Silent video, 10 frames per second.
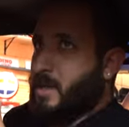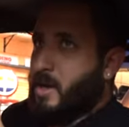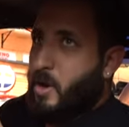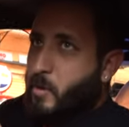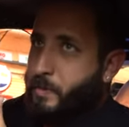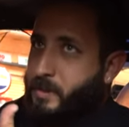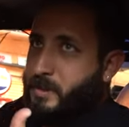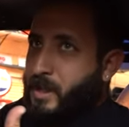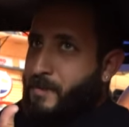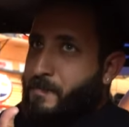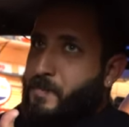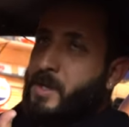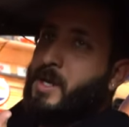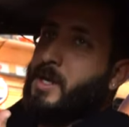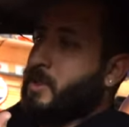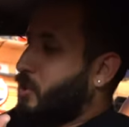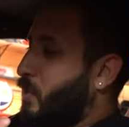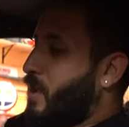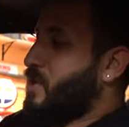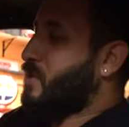that opens up. So
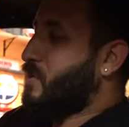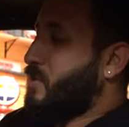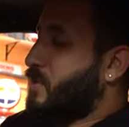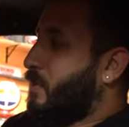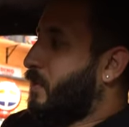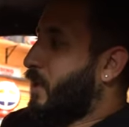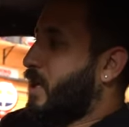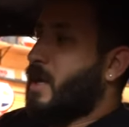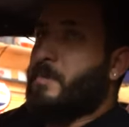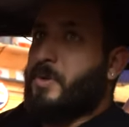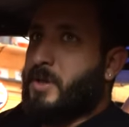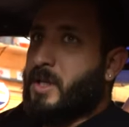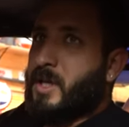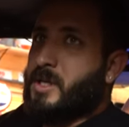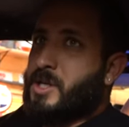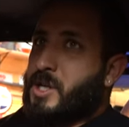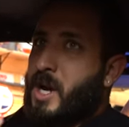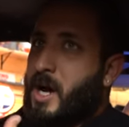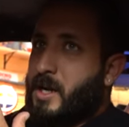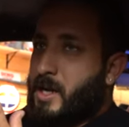when you put the ignition
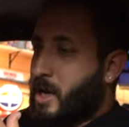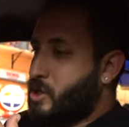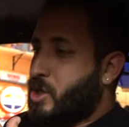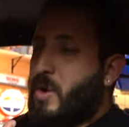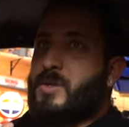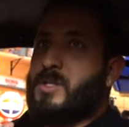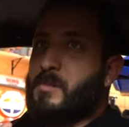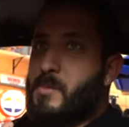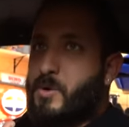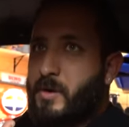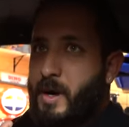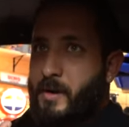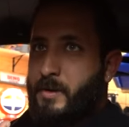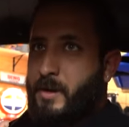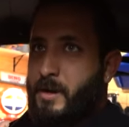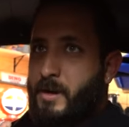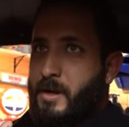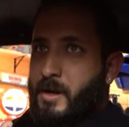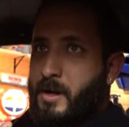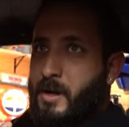on, it chokes the motor out.
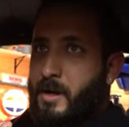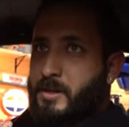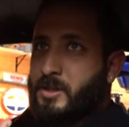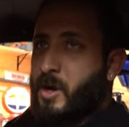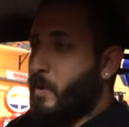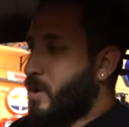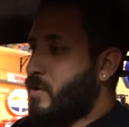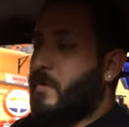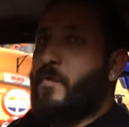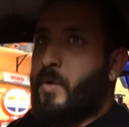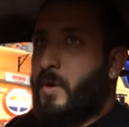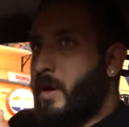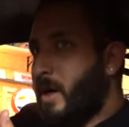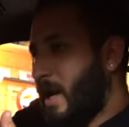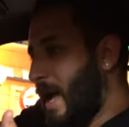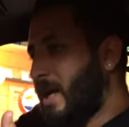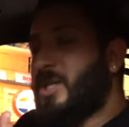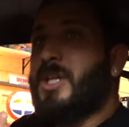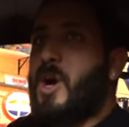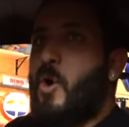Wow. So when you floor it, it
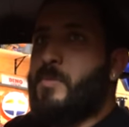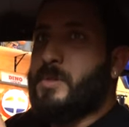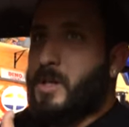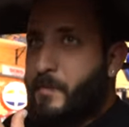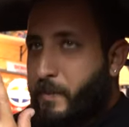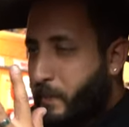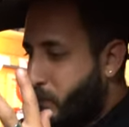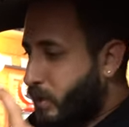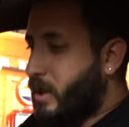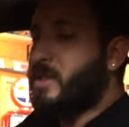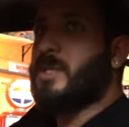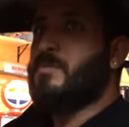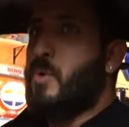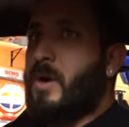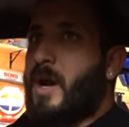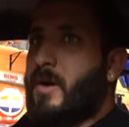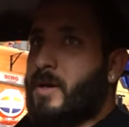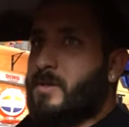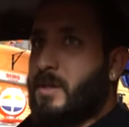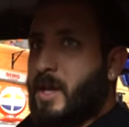actually opens up and releases more air
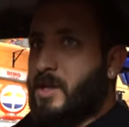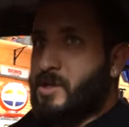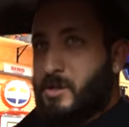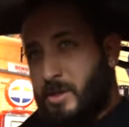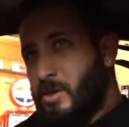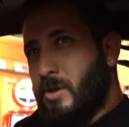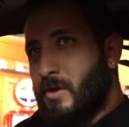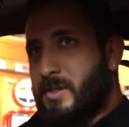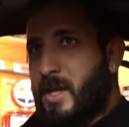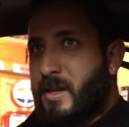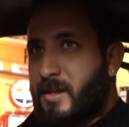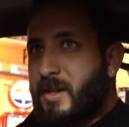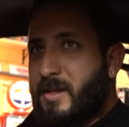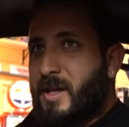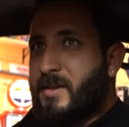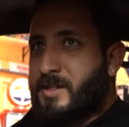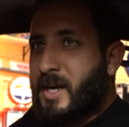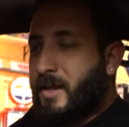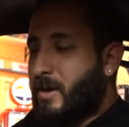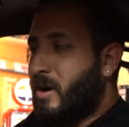into the engine. Did you wow. notice that on the, no, on the
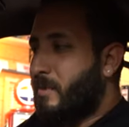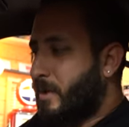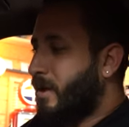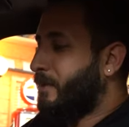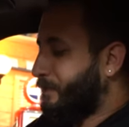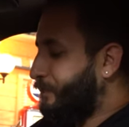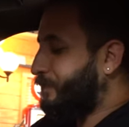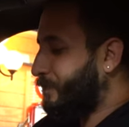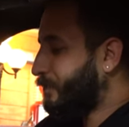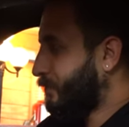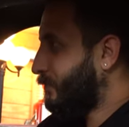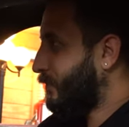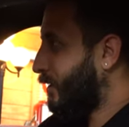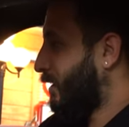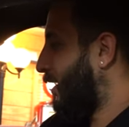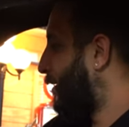side of the carburetor? Yeah, no, that's great. That's awesome.